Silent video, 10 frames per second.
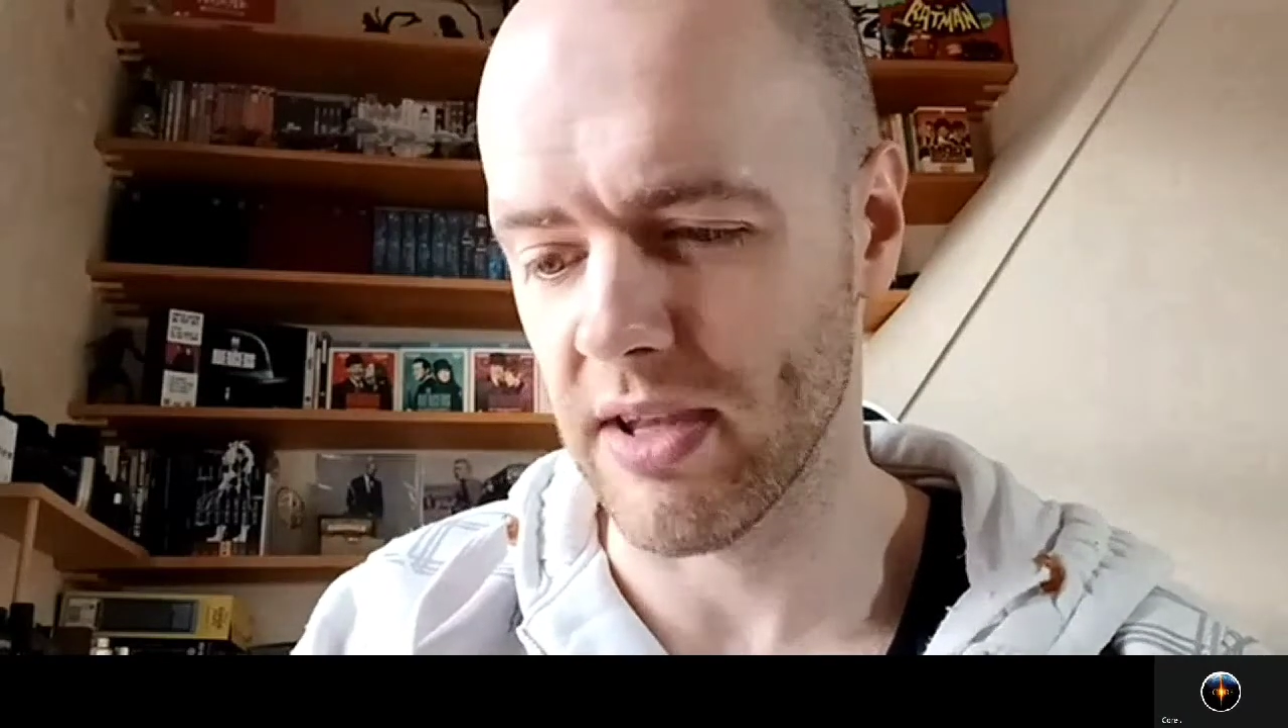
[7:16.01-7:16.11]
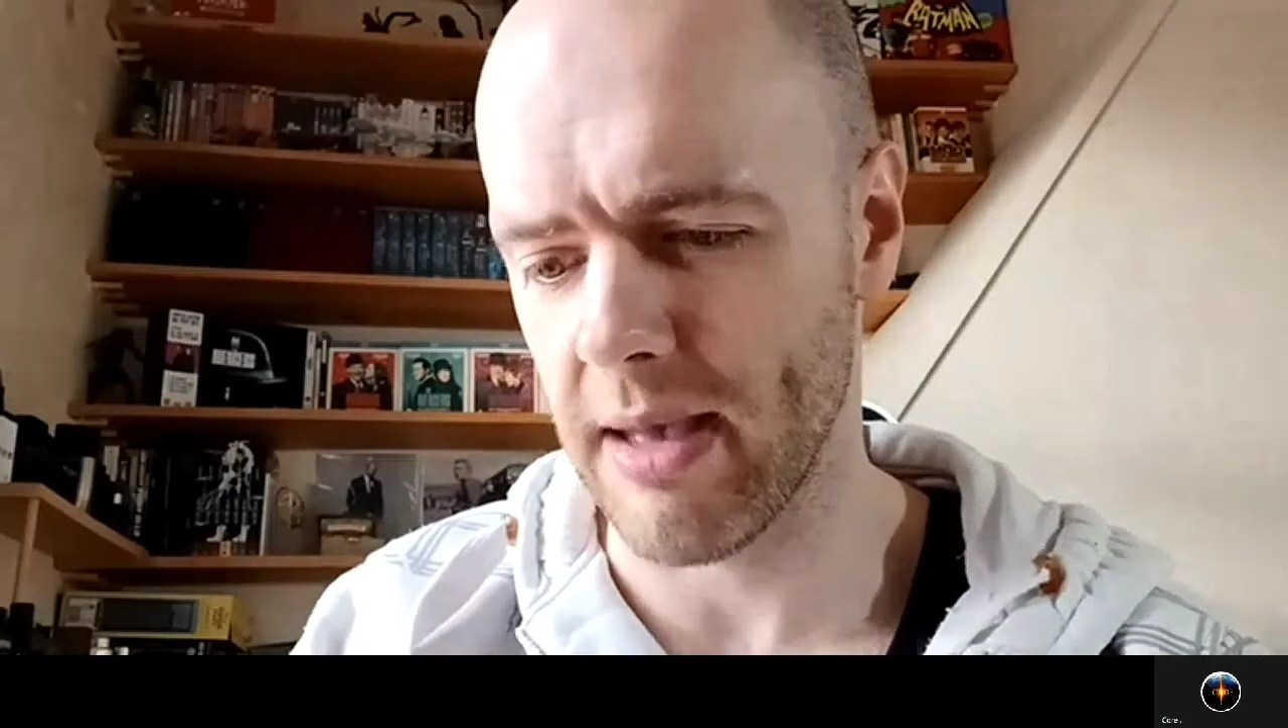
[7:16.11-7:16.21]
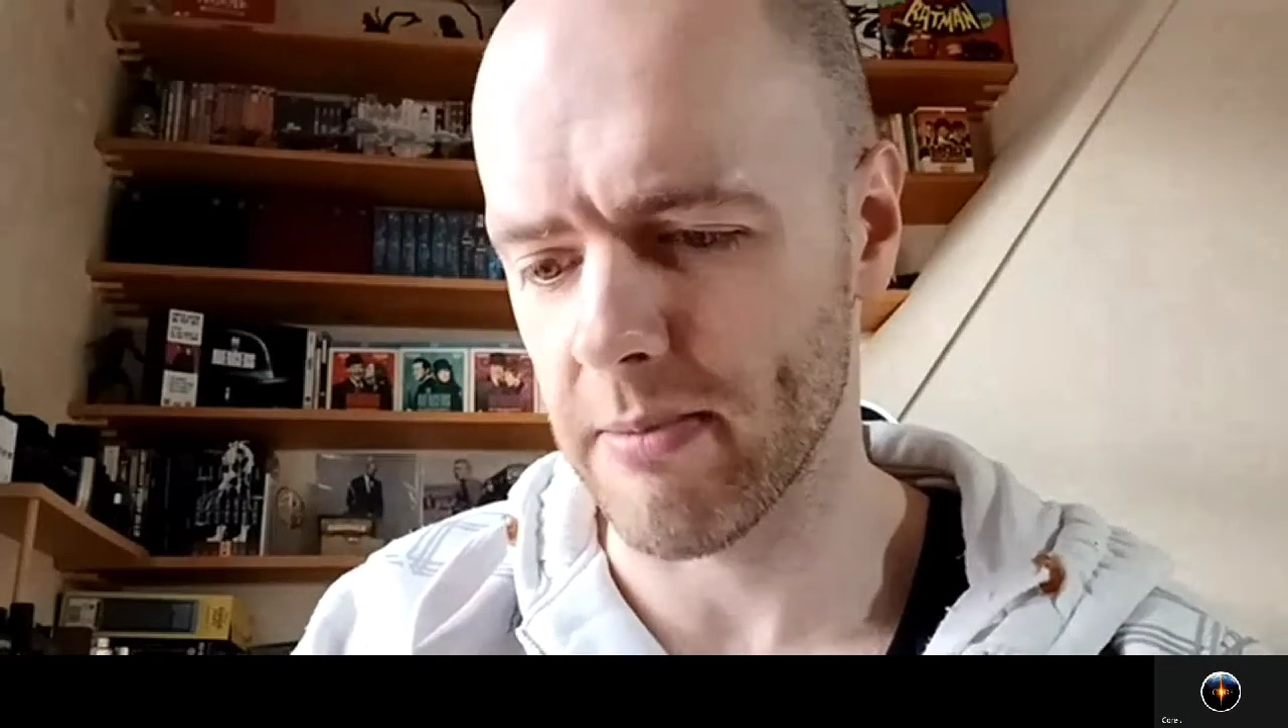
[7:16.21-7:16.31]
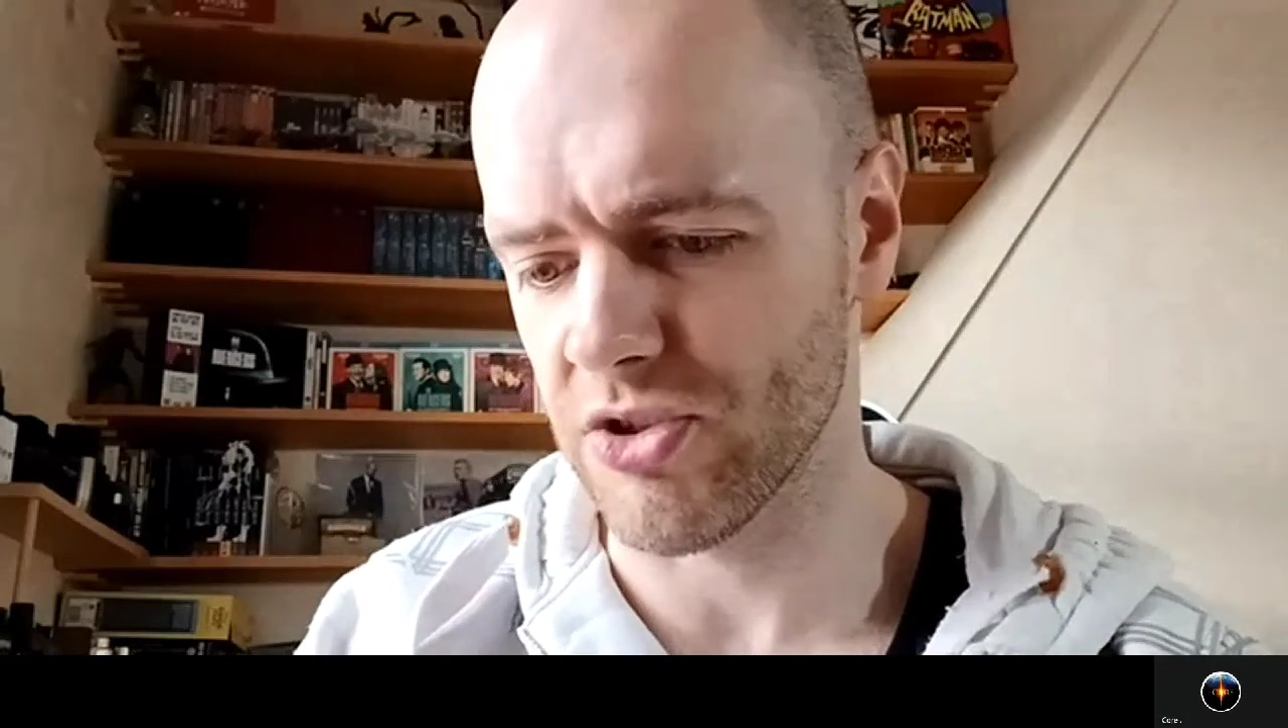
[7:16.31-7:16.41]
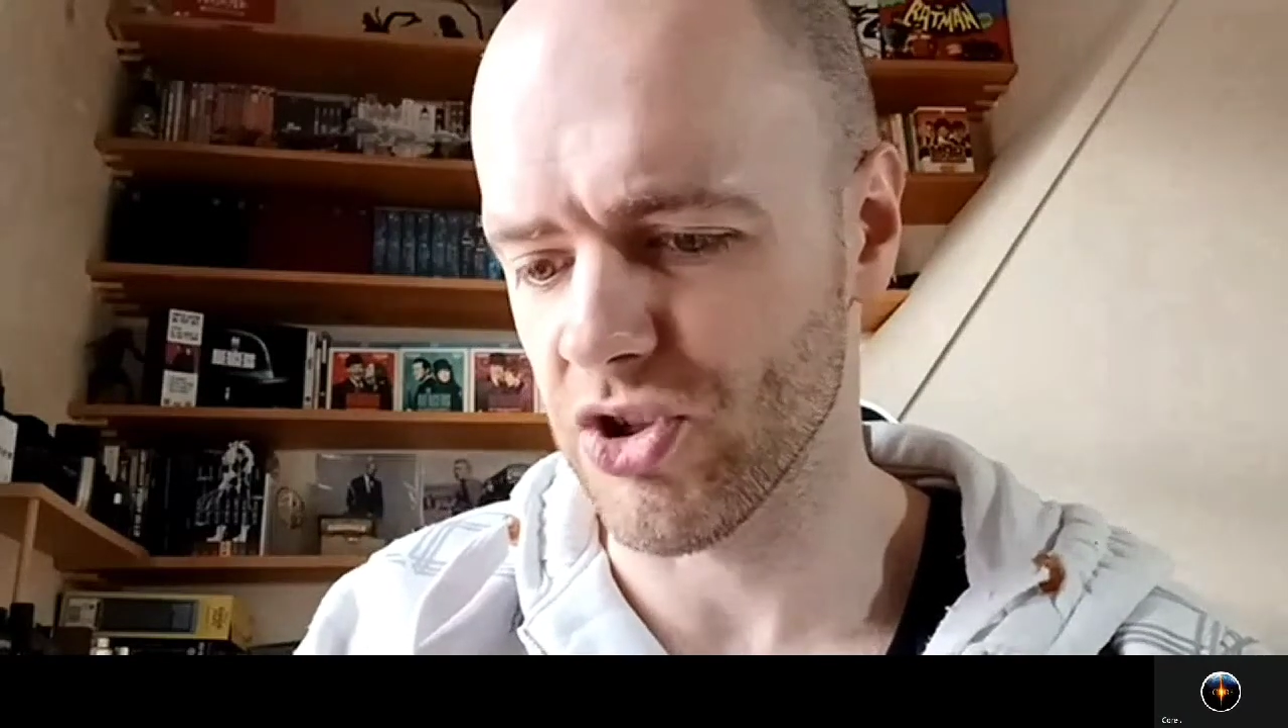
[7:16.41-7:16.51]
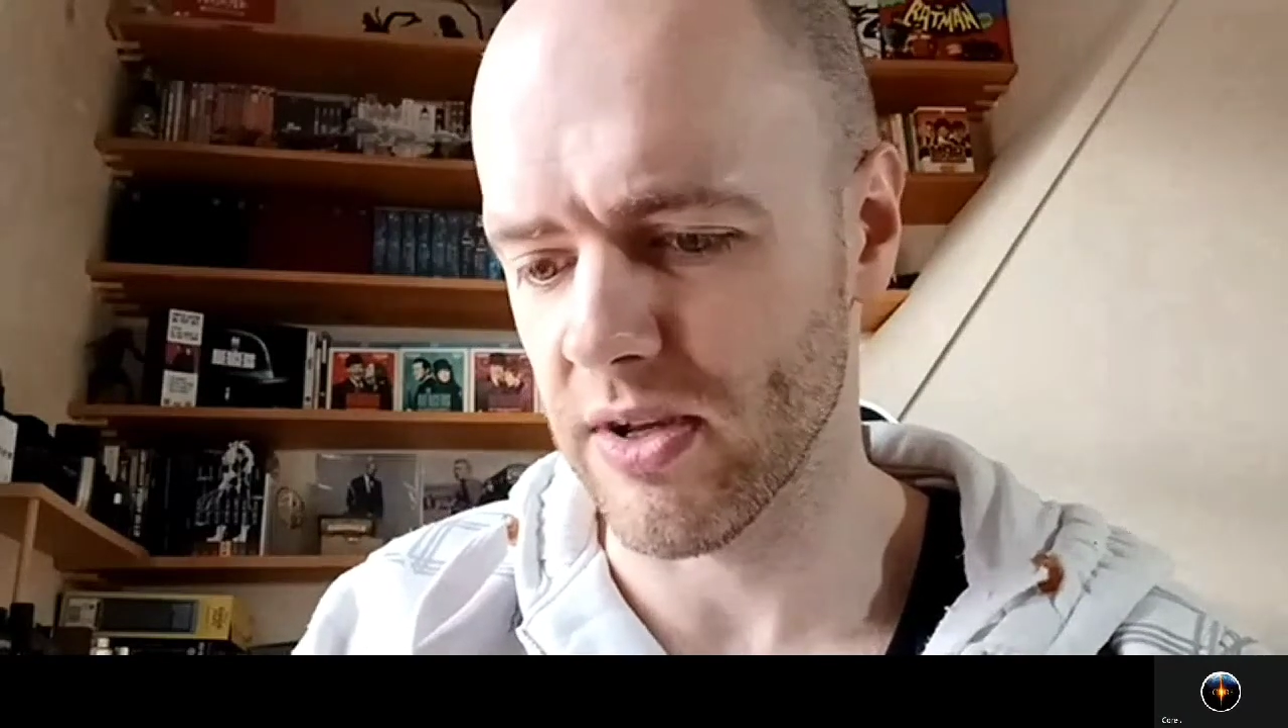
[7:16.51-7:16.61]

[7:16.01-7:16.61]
Games